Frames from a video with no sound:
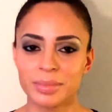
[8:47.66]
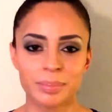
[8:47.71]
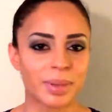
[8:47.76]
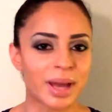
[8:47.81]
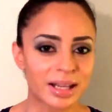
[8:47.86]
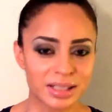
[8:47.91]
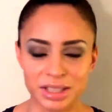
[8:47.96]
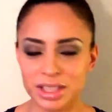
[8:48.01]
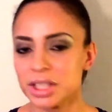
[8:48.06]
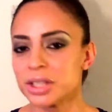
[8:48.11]

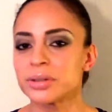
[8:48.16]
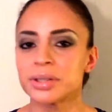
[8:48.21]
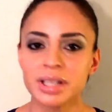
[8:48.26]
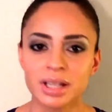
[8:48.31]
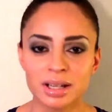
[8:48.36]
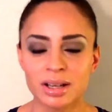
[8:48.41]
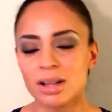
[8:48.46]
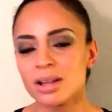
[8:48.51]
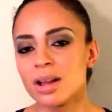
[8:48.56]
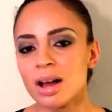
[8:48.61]
bacteria
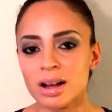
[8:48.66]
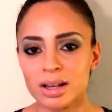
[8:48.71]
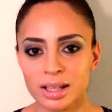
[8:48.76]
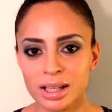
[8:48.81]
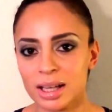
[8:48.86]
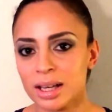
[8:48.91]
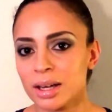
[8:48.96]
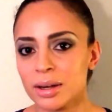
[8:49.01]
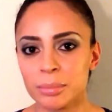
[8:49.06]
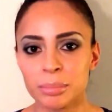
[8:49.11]

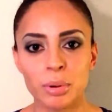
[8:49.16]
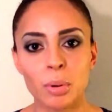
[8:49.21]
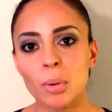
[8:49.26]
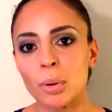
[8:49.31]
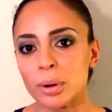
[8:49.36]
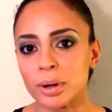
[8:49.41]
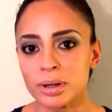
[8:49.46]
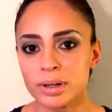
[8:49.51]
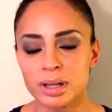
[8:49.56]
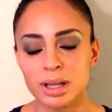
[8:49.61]
clogging
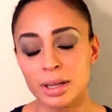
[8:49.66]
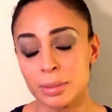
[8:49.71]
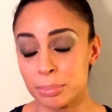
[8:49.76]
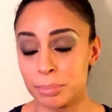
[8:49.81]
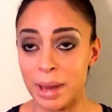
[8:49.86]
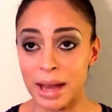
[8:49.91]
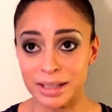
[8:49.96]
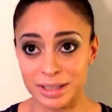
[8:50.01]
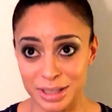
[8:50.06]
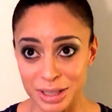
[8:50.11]

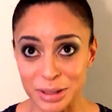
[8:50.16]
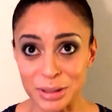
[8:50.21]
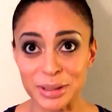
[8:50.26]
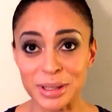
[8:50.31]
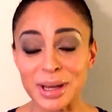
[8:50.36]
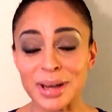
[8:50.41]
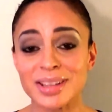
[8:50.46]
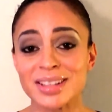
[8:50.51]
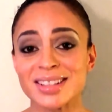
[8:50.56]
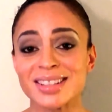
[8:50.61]

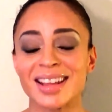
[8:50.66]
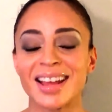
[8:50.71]
bacteria